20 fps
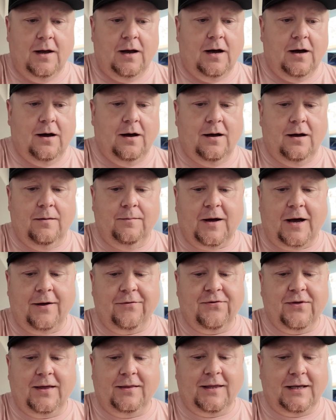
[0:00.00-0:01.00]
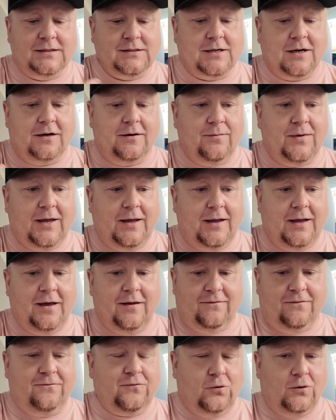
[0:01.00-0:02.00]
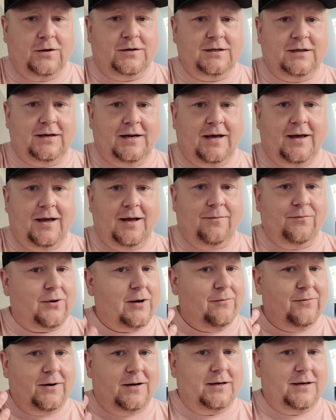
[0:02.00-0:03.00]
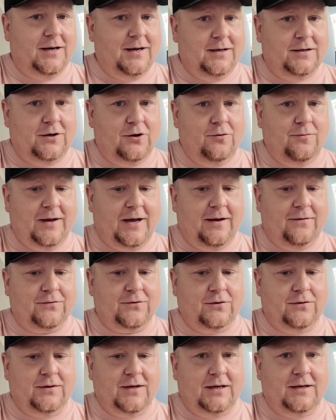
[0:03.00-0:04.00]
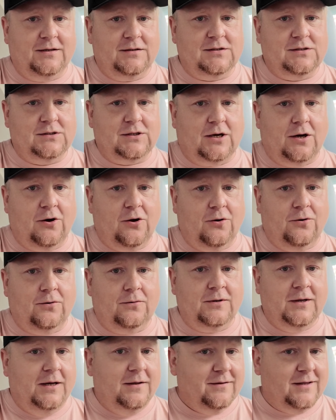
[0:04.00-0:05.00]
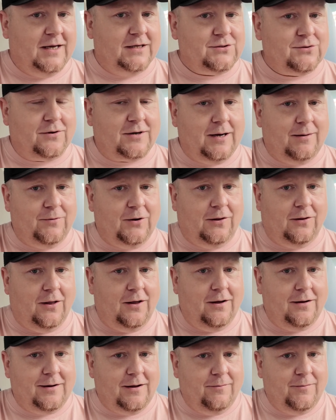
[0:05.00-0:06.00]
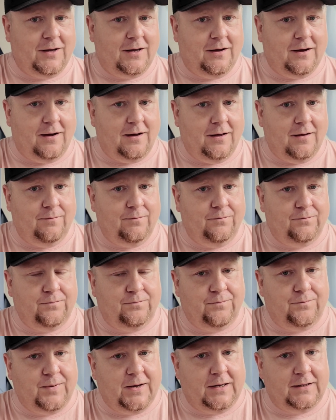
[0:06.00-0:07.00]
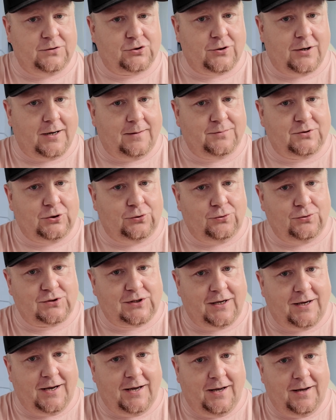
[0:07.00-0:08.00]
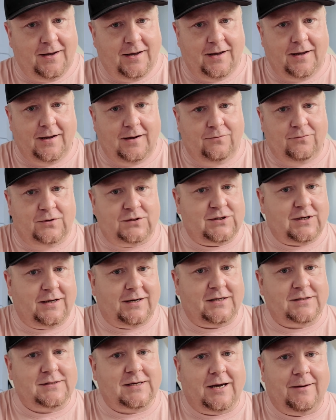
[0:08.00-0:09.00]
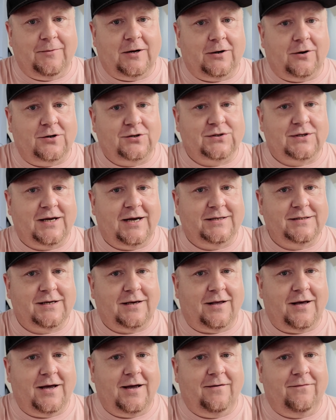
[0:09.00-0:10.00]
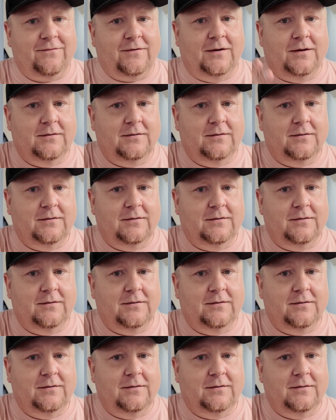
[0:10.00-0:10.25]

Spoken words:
I think that's going to be it for today. I'm probably going to head home after this. So thanks for coming along on me on Pin Drop Tuesday, and we'll see you next time on Our Snazzy Life.